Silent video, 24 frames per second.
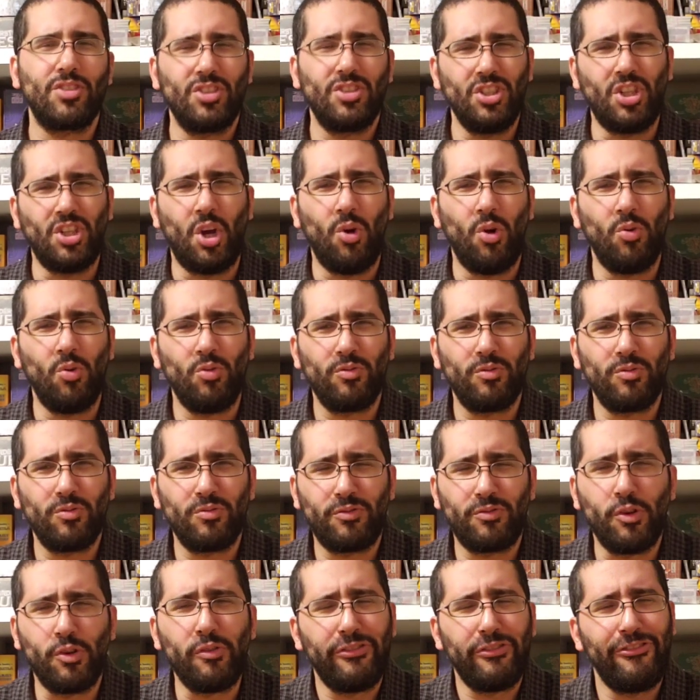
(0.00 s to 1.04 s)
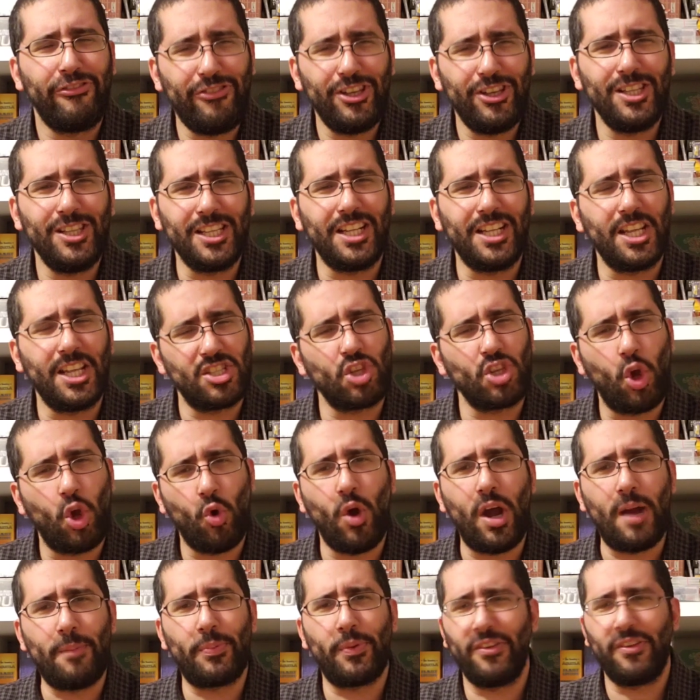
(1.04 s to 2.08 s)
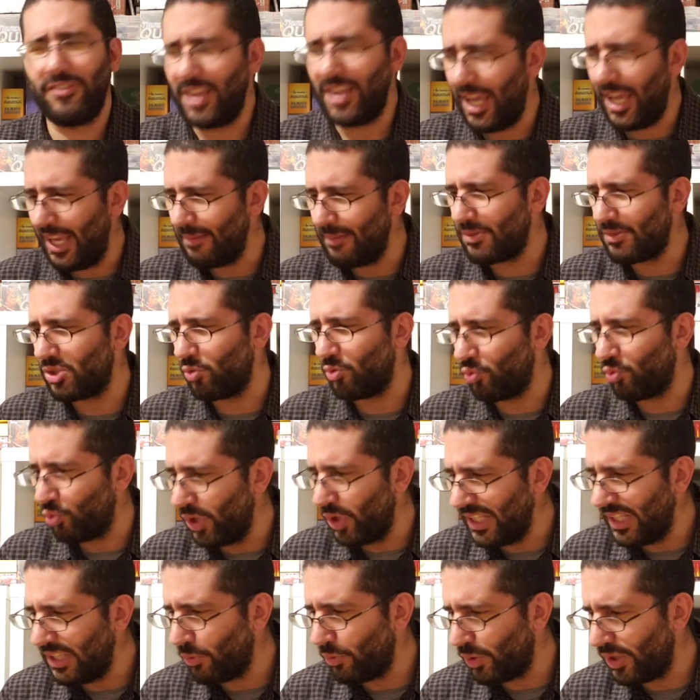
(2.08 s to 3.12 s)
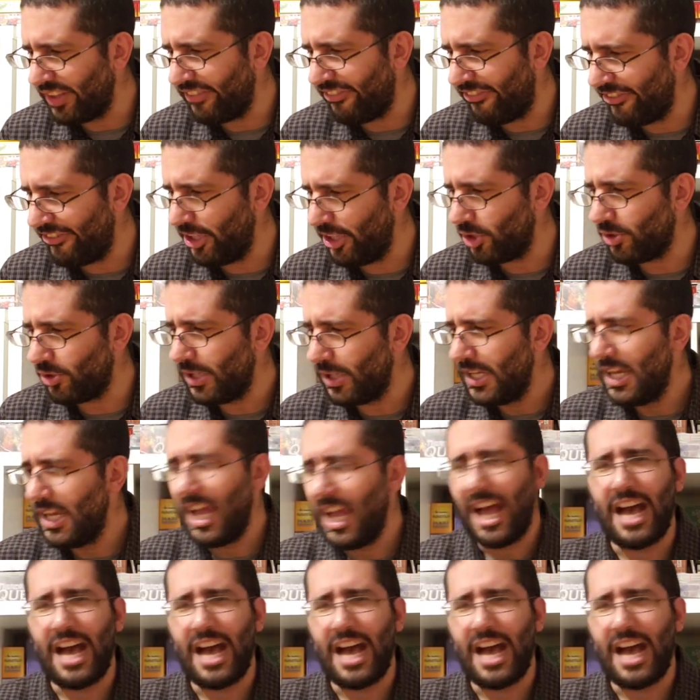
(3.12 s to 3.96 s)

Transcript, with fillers: you know, fulfilling his cooperative games really, really feel.